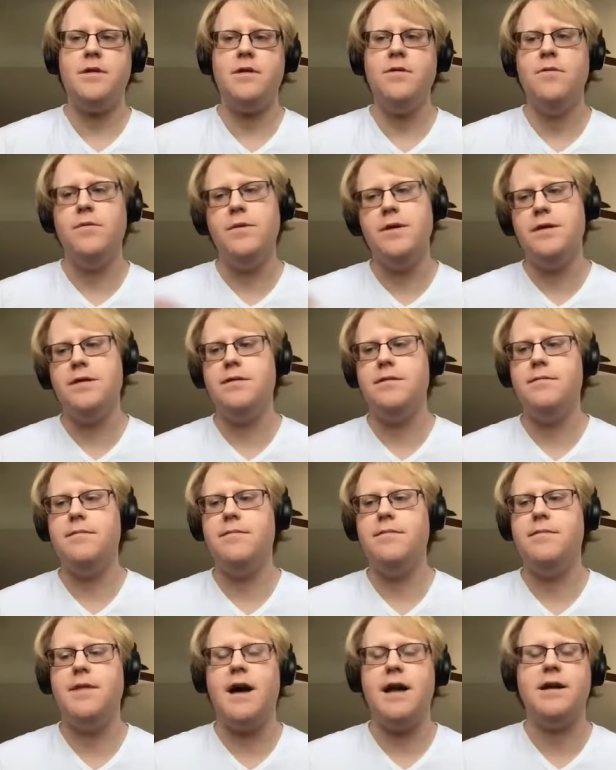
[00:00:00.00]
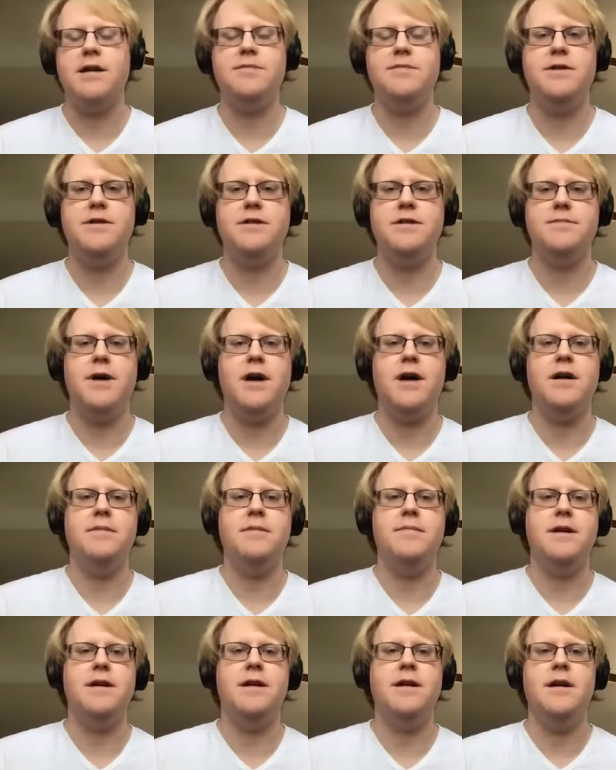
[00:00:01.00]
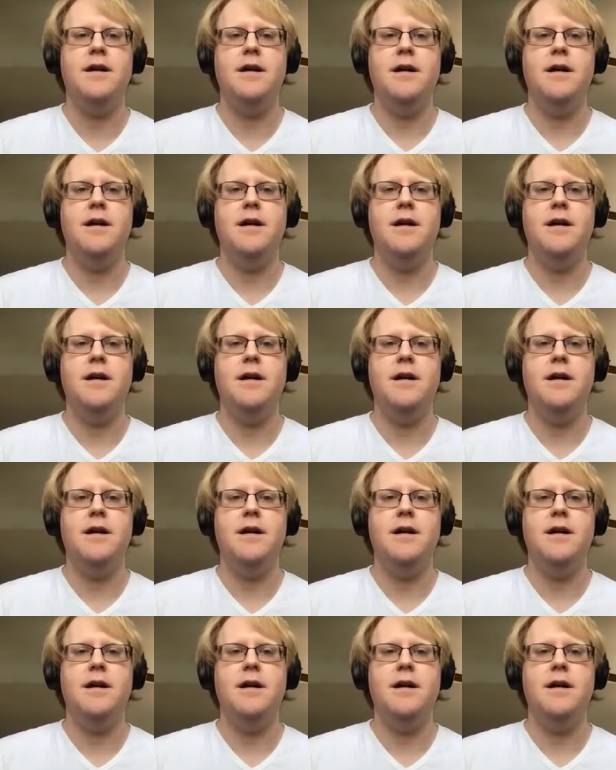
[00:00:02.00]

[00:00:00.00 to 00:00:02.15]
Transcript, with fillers: with the, that experience behind me,